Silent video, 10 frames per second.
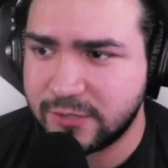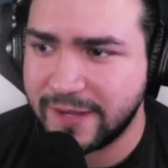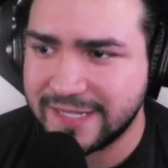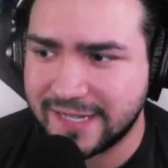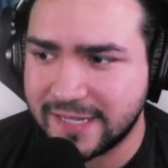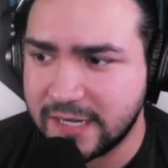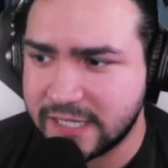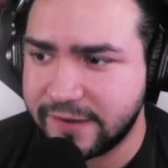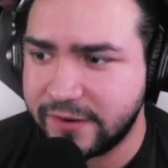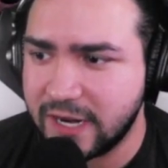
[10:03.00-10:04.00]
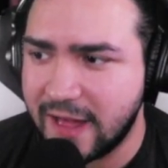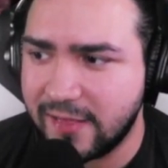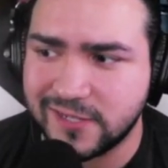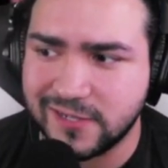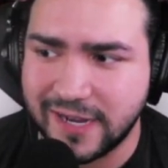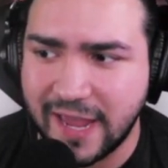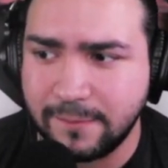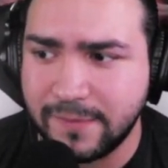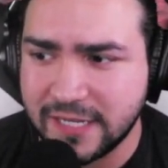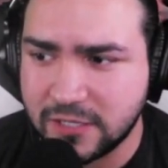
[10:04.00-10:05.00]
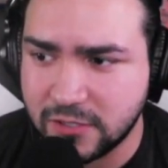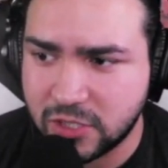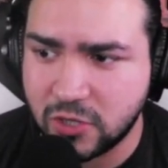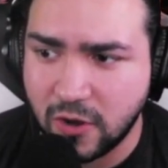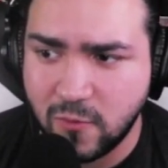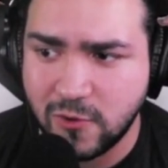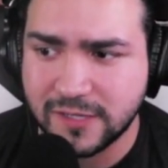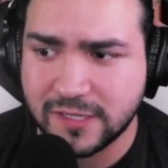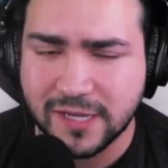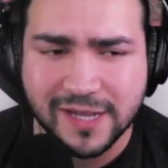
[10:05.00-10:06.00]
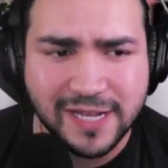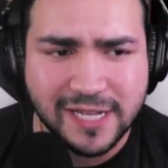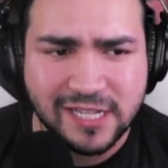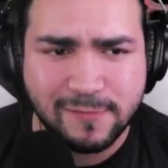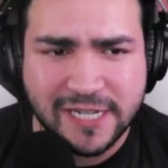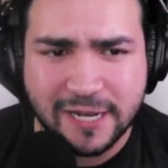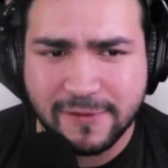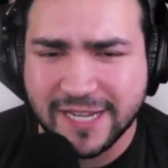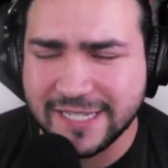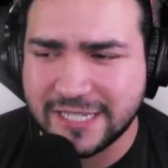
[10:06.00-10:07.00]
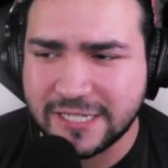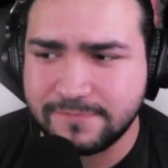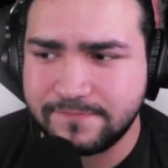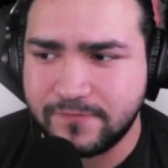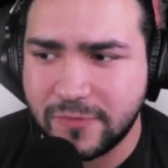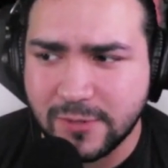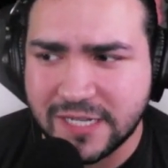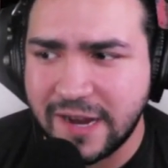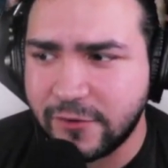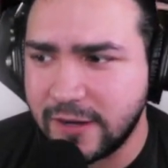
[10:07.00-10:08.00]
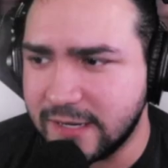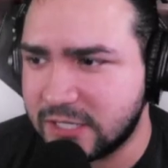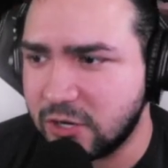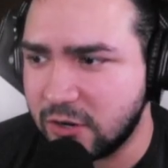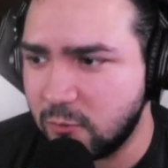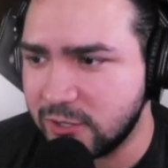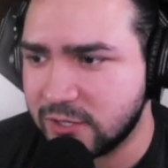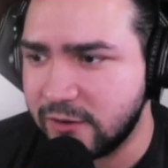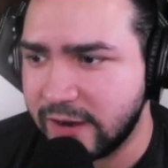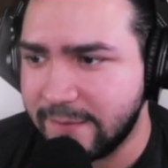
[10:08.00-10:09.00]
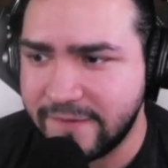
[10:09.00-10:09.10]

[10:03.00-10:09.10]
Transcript: $60 to $70 on a game based on Star Wars, especially because I was never into Star Wars growing up.